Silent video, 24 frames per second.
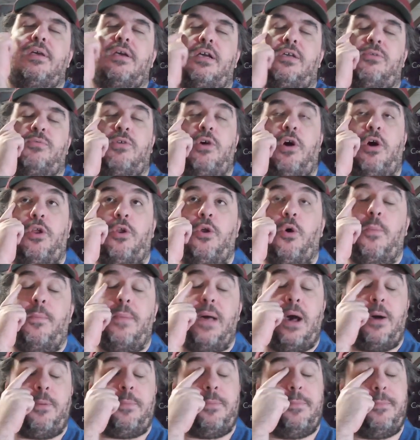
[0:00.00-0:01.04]
As we all know,
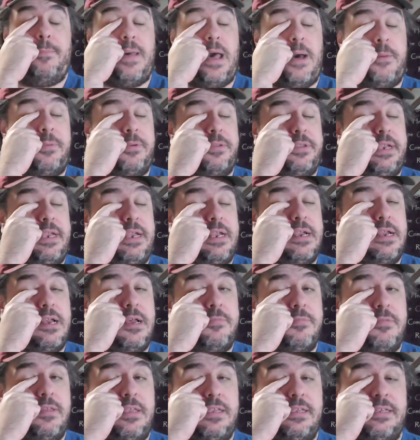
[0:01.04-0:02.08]
Palpatine
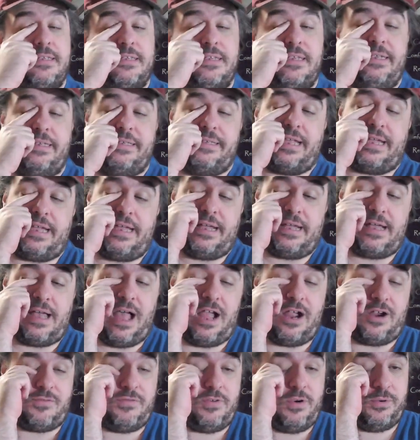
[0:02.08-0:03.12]
is like a
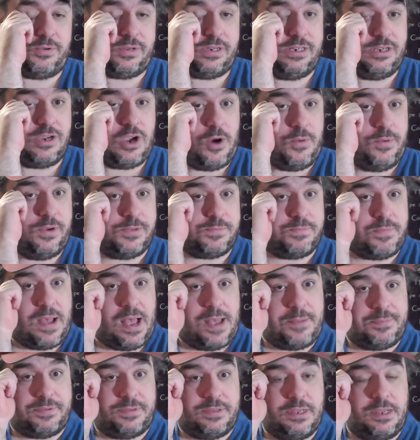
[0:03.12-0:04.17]
cockroach. He always
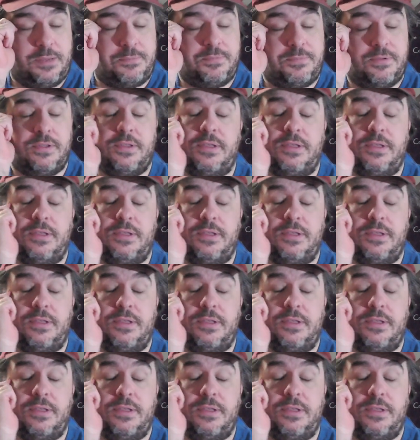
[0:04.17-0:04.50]
pops up,